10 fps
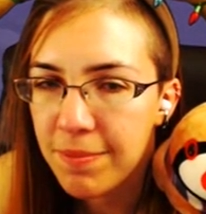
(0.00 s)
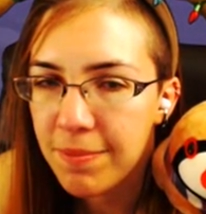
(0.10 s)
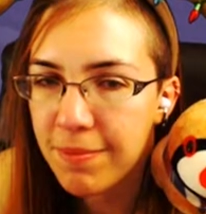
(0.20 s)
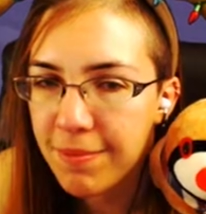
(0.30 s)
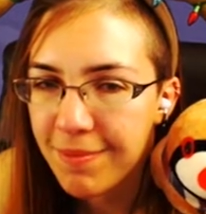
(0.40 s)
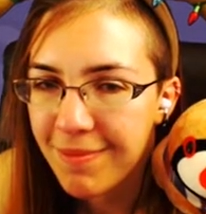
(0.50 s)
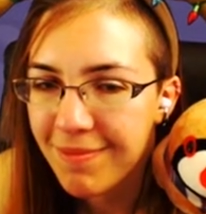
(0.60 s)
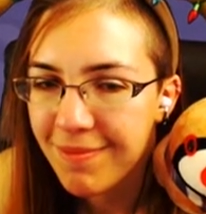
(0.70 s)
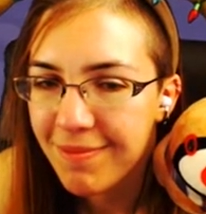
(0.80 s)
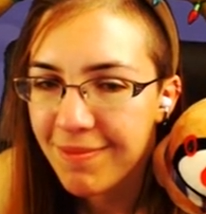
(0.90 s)

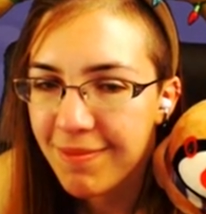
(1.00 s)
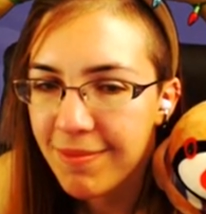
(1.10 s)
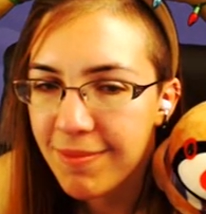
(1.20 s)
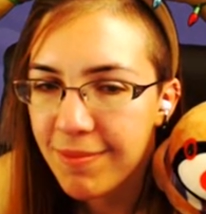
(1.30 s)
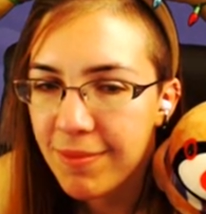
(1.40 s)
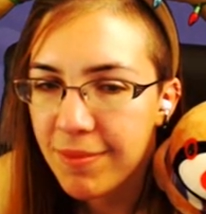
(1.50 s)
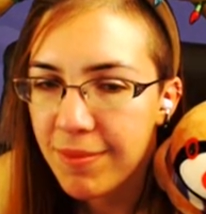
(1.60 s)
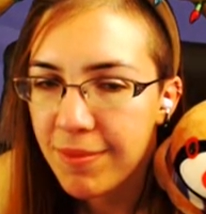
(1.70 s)
(silence)